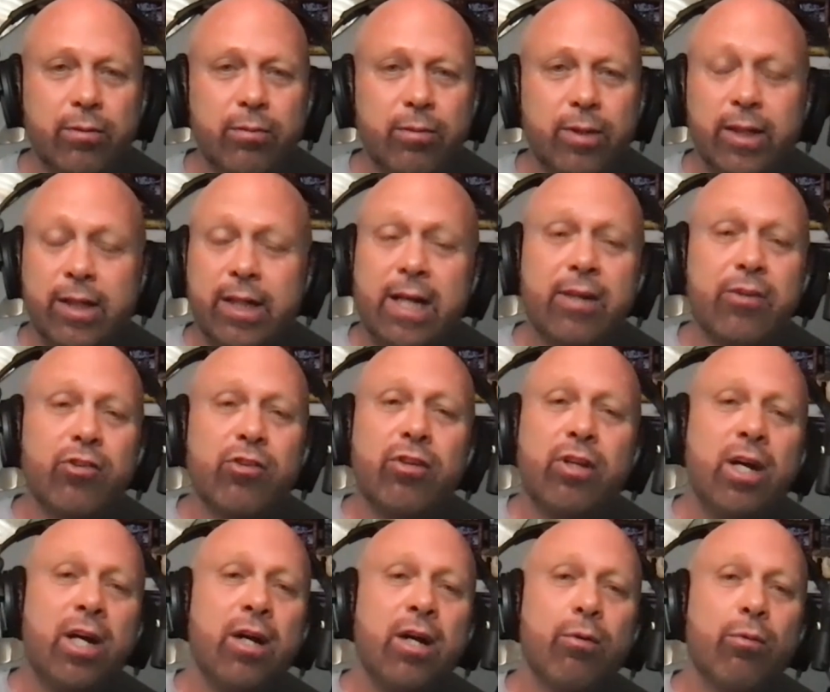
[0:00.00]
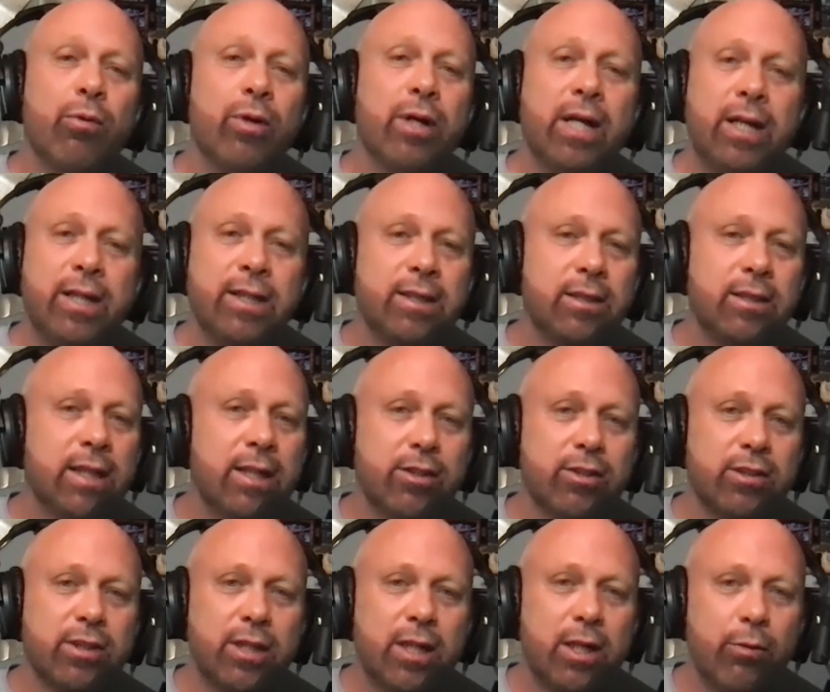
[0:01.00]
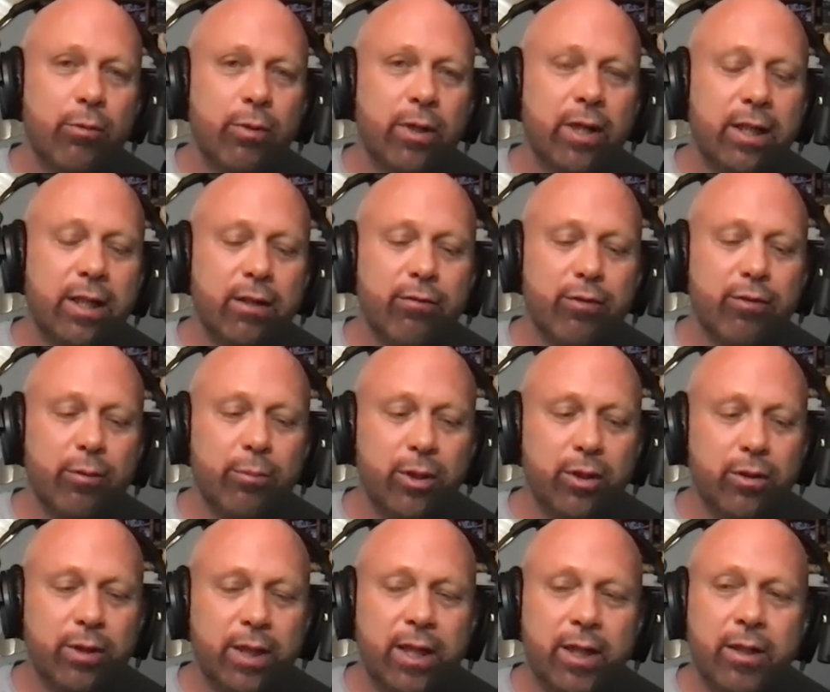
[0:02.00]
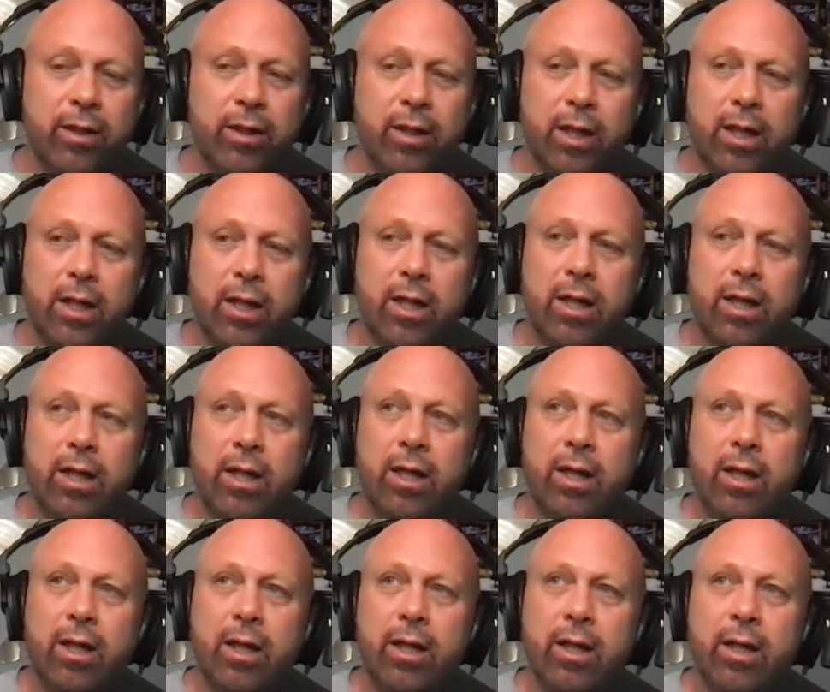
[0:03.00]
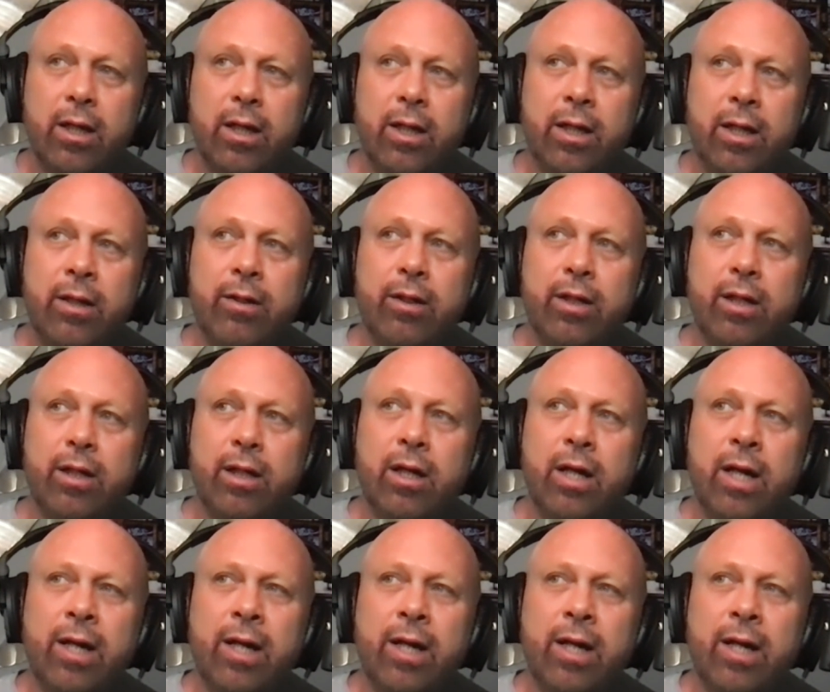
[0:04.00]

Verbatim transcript: and that's not what i that's not what i get from you and and i